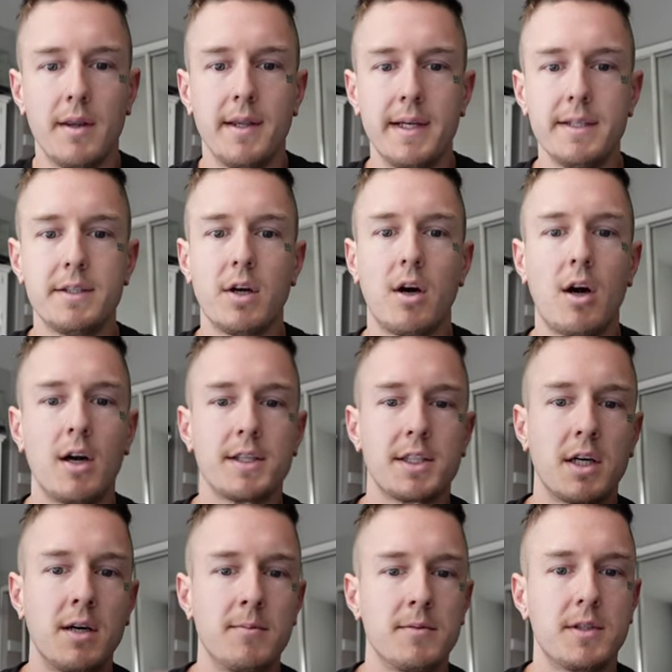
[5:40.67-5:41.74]
these are our
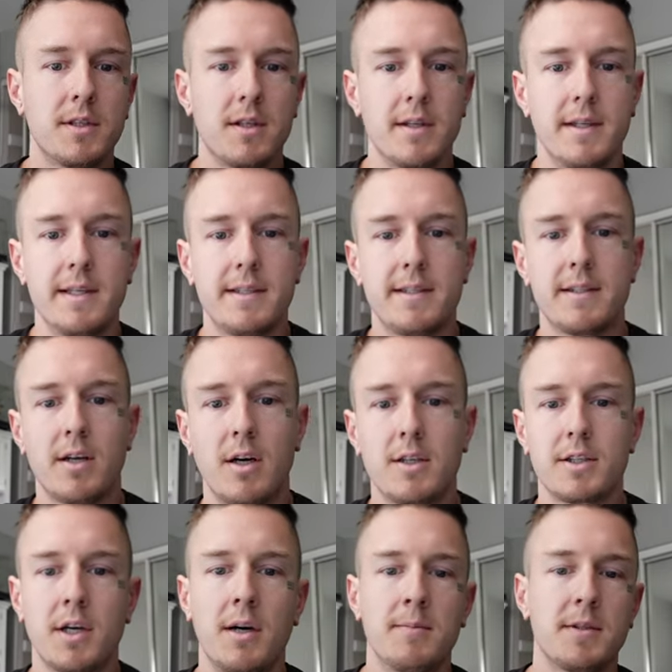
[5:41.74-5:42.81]
terms, this is our
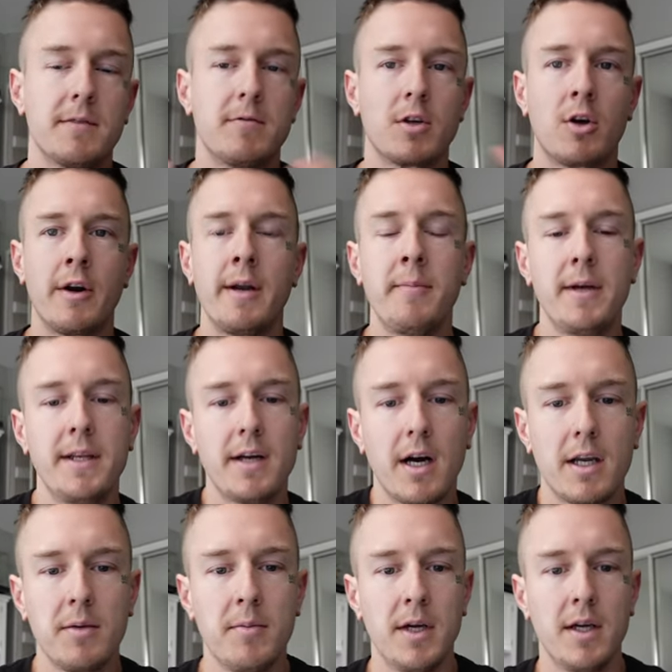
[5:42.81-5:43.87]
terms of agreement
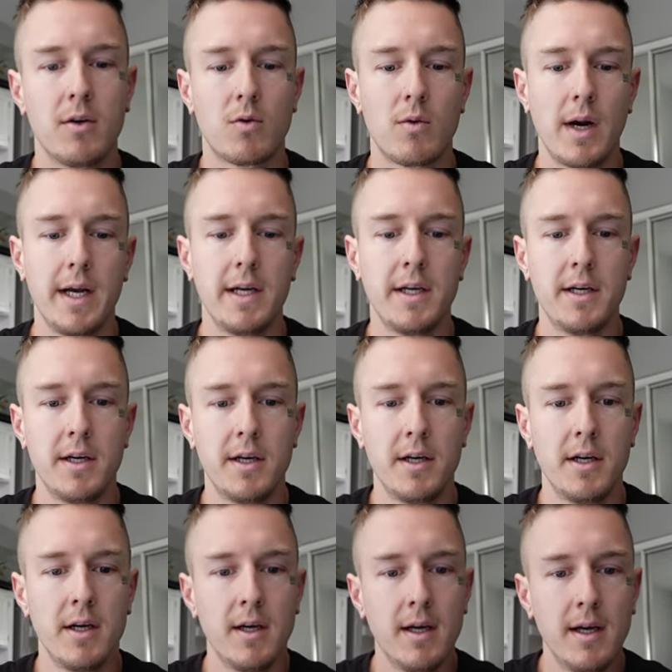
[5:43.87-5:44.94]
document right here
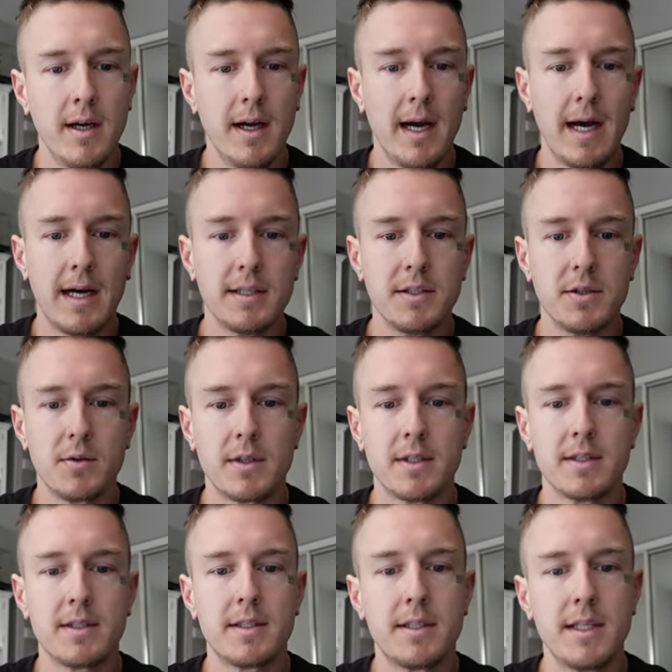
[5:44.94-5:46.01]
as you
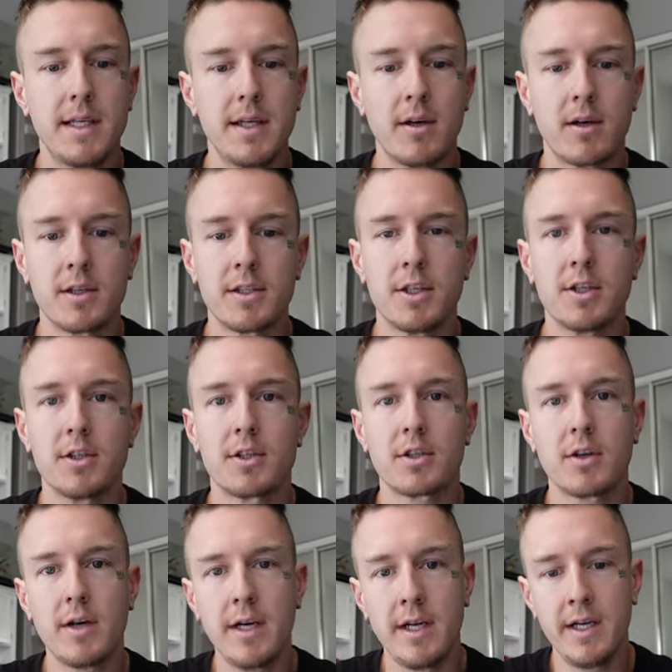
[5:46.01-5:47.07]
can see on your
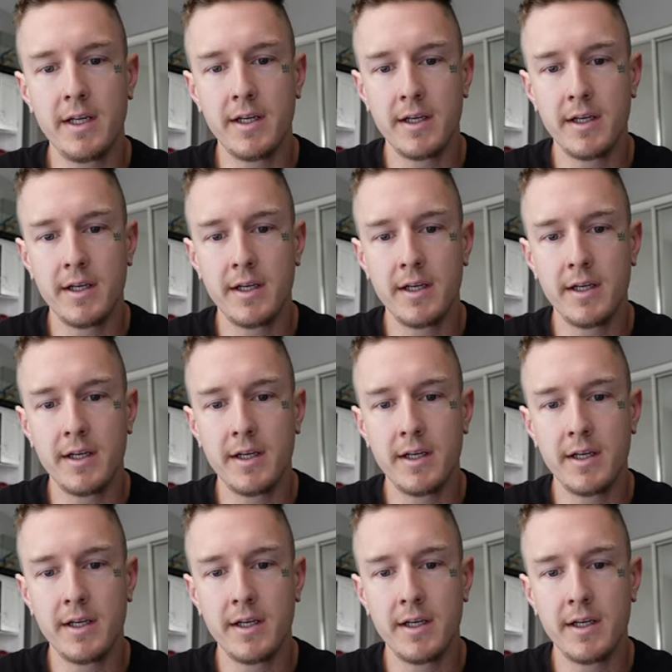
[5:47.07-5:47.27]
screen.